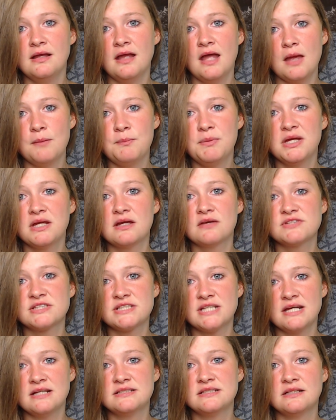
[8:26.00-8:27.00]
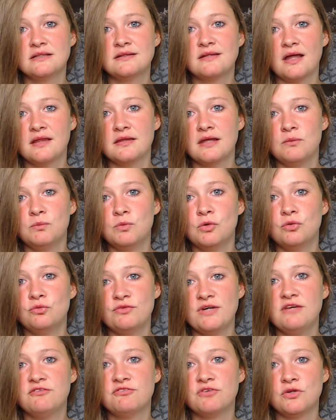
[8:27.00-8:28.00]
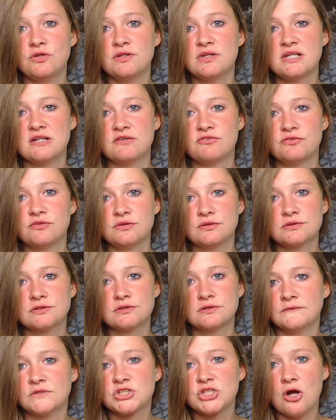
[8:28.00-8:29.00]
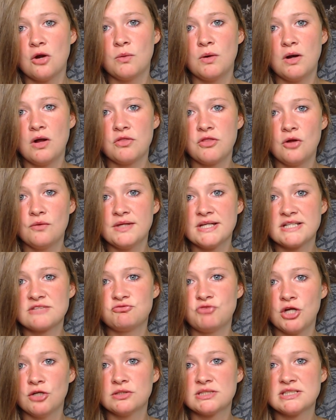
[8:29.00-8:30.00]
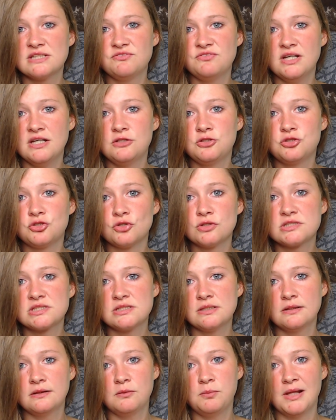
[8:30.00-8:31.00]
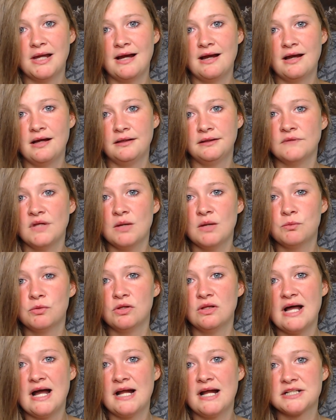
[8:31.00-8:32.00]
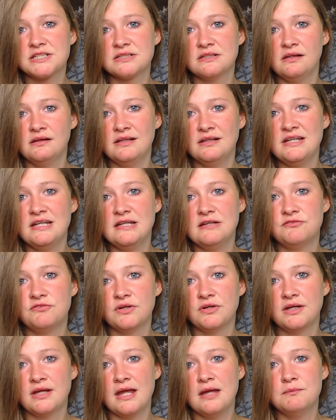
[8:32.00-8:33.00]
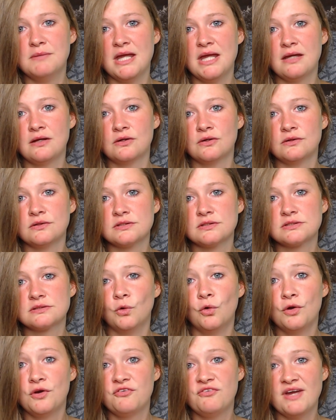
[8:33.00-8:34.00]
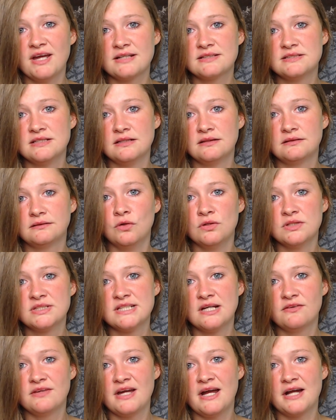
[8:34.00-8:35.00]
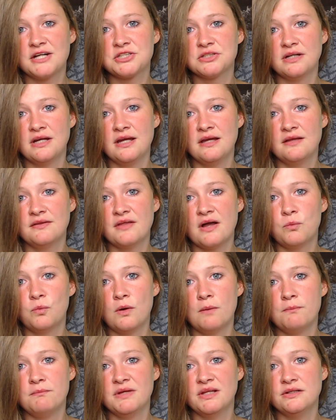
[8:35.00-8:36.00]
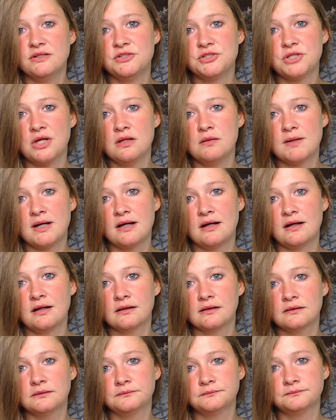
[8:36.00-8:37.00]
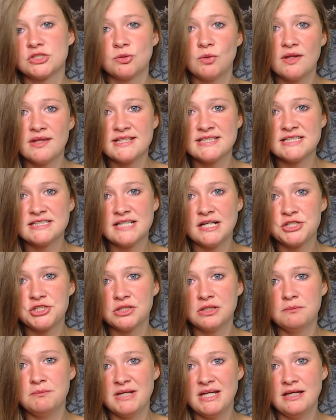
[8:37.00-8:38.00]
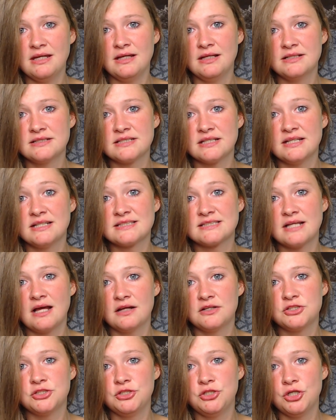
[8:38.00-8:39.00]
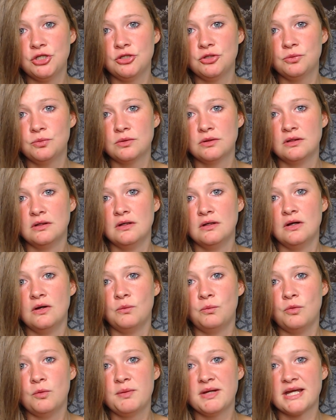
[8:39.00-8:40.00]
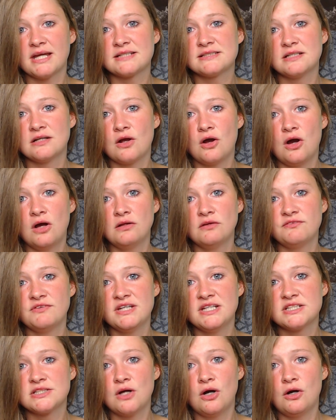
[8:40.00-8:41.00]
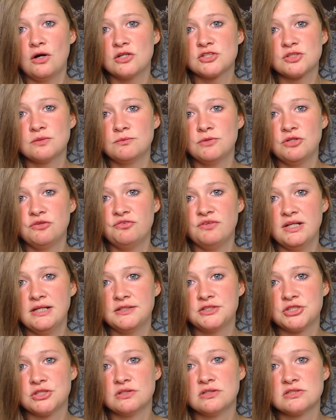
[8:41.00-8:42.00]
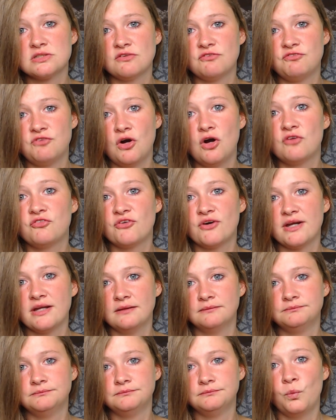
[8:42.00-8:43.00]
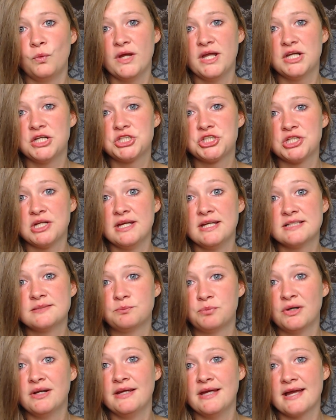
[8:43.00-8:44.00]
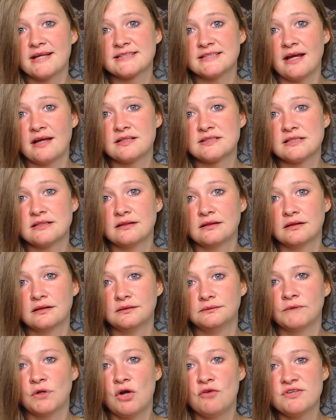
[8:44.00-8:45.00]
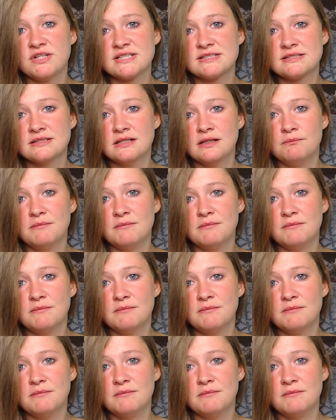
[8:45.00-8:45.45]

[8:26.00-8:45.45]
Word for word: Epic have stated that they will refund the difference. So, although this royalty fee does still apply, it will largely leave game makers unaffected until they actually hit that $1 million mark. So, what this essentially means is that you will be getting all of these awesome new features for free, which is pretty exciting. Obviously,